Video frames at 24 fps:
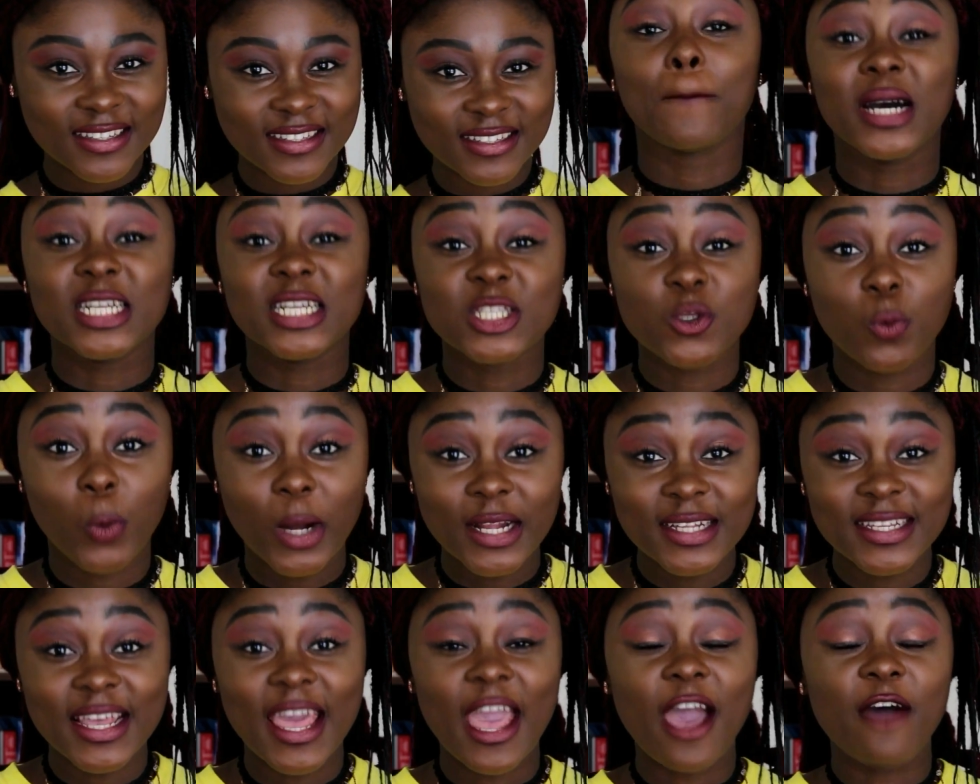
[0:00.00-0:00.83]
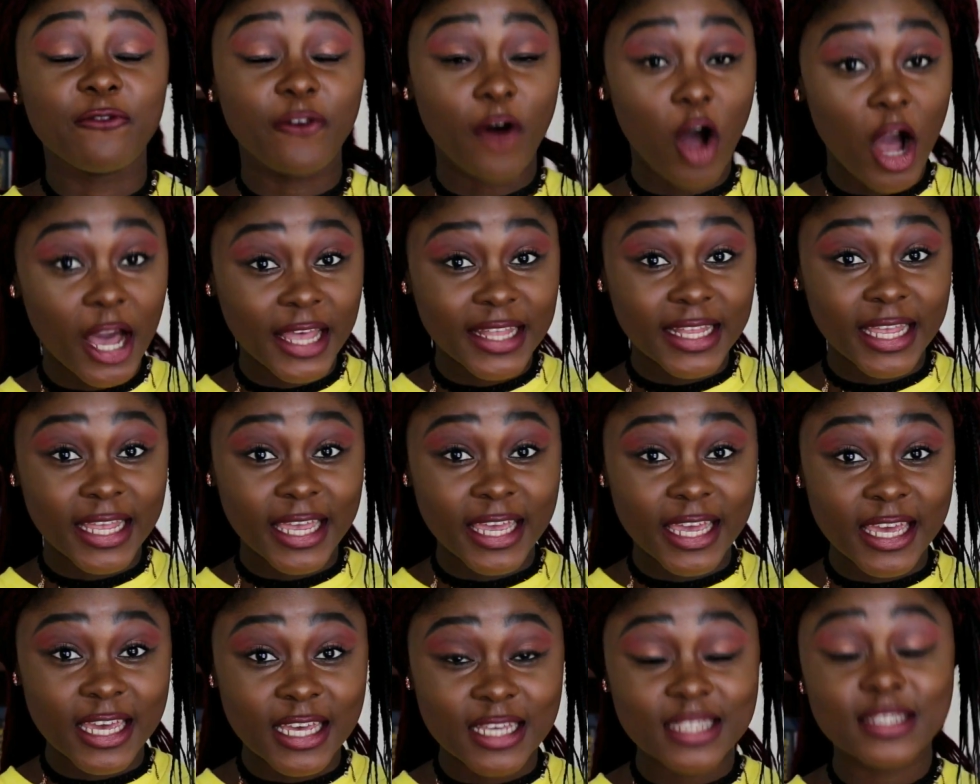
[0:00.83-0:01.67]
But what they avoid
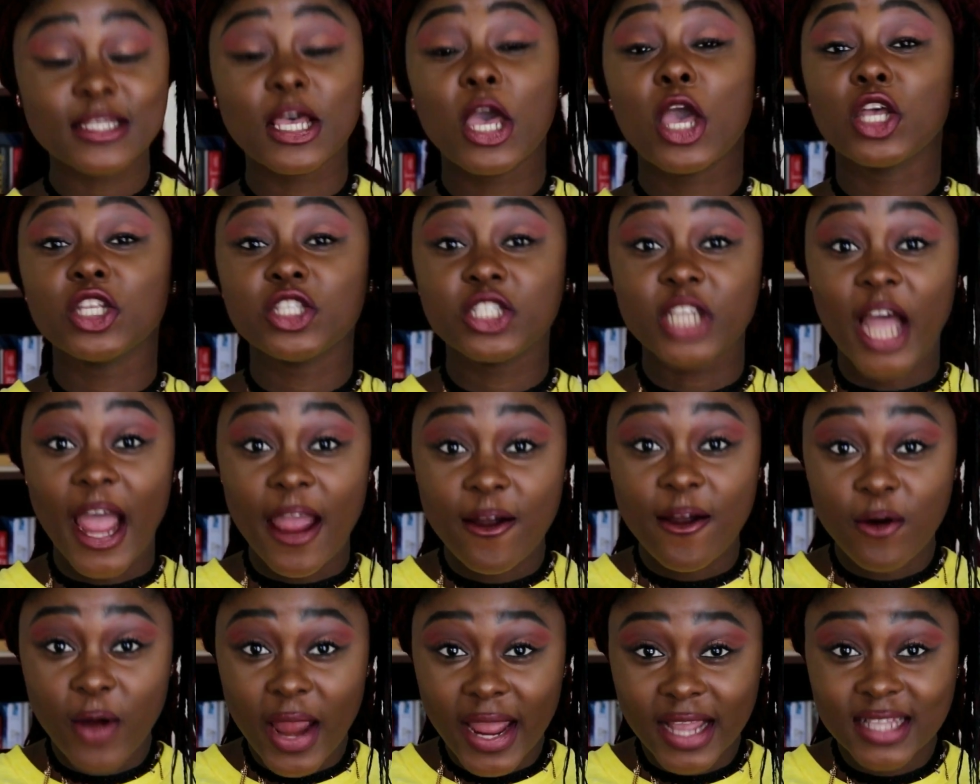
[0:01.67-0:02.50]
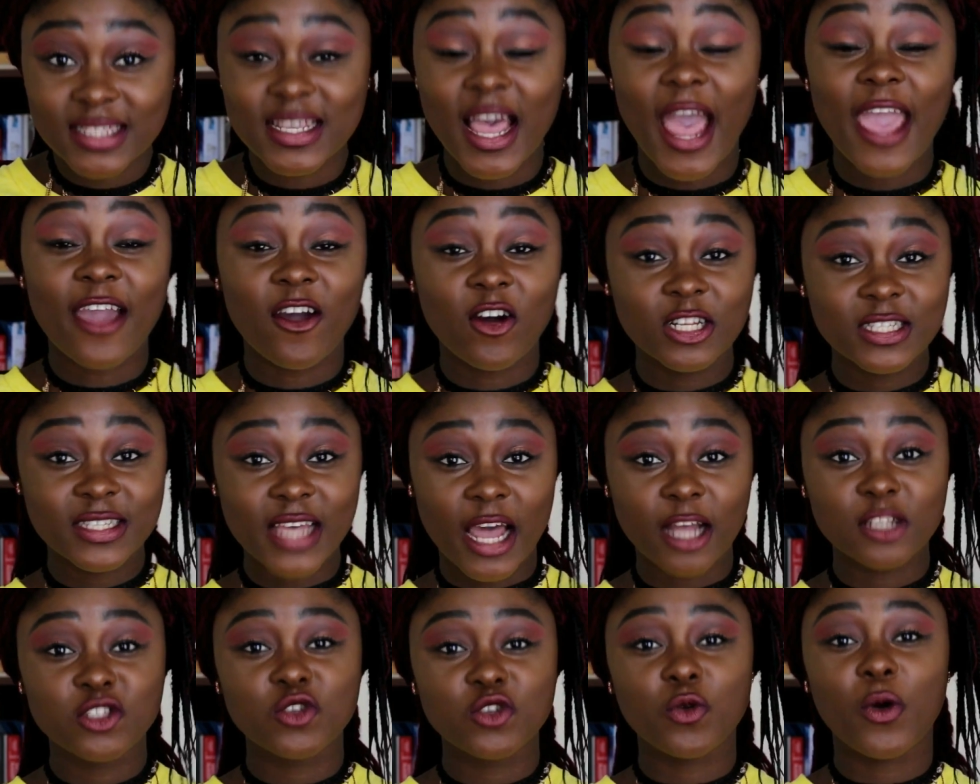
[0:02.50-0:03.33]
is direct eye
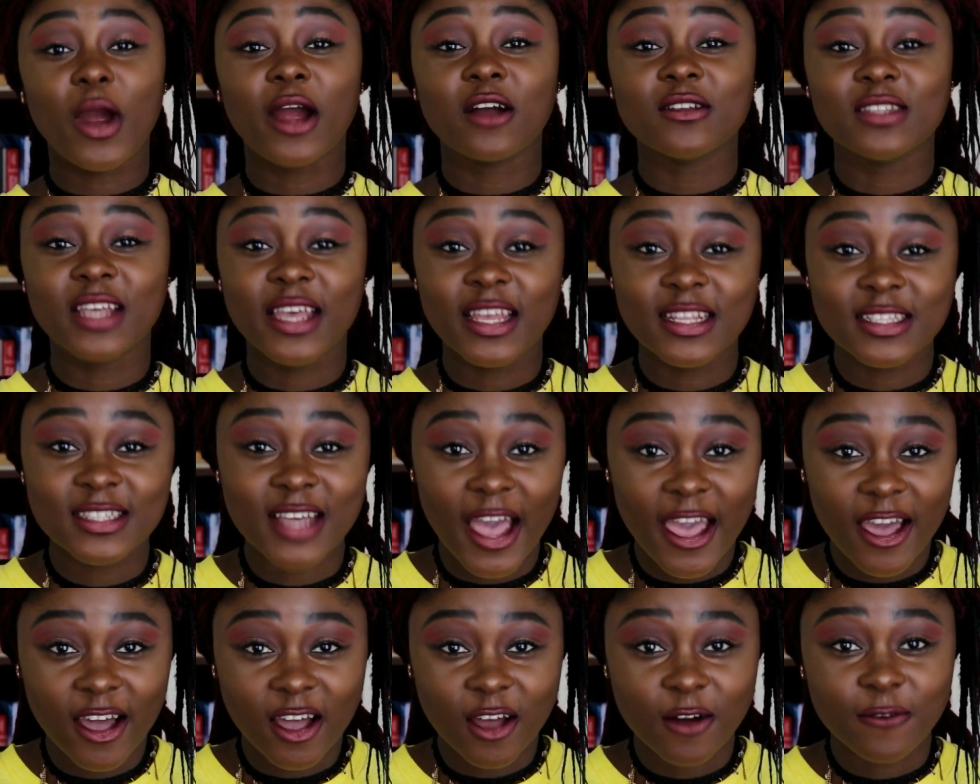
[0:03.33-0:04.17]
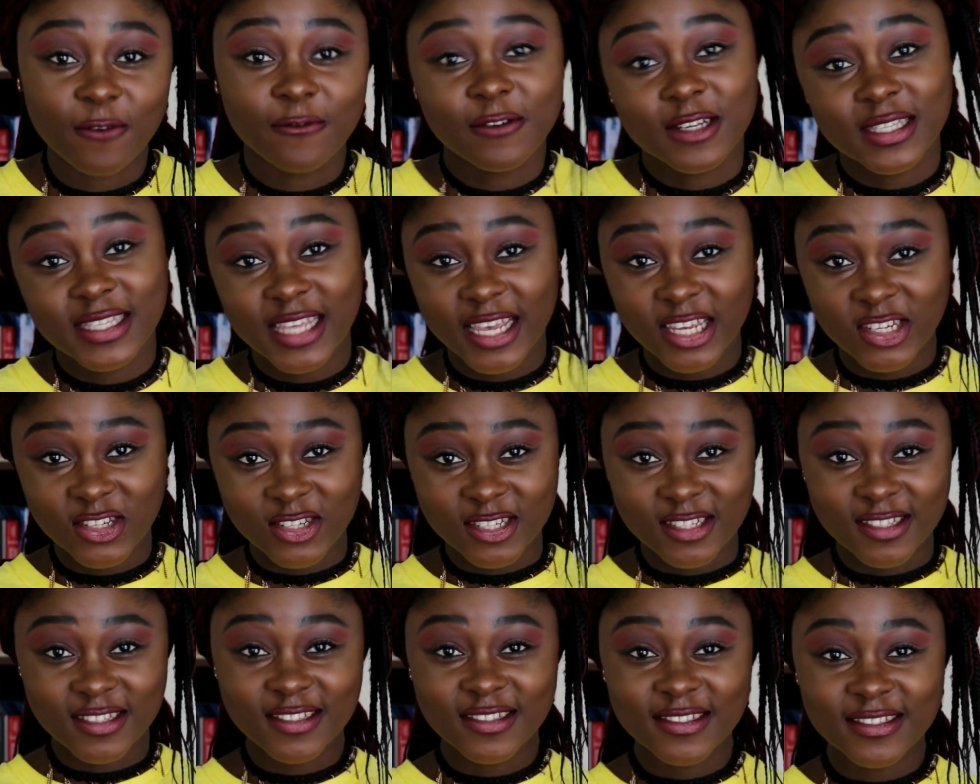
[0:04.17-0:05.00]
contact throughout the entire
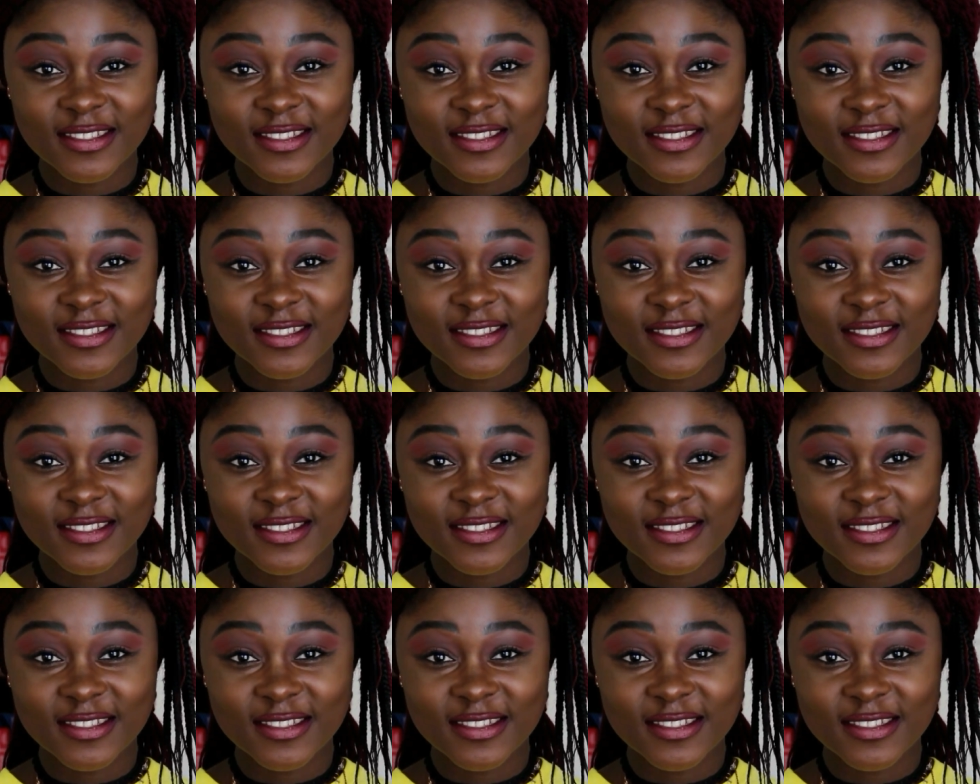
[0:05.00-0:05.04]
conversation.